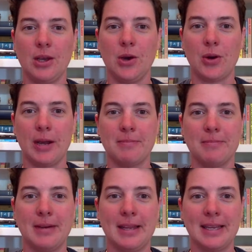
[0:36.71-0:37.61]
Okay,
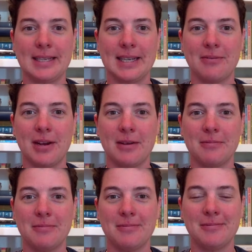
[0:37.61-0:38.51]
I think it's safe now.
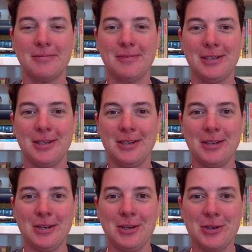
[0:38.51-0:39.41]

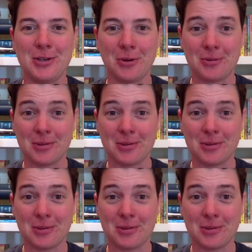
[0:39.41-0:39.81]
So,